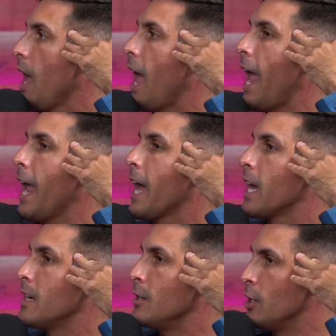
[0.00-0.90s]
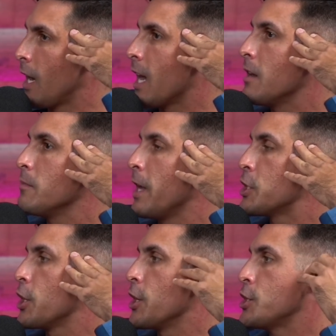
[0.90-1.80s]
And you got to make
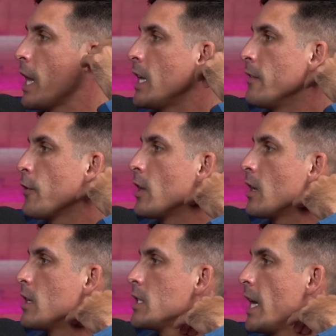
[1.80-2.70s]
sure you're checking for tick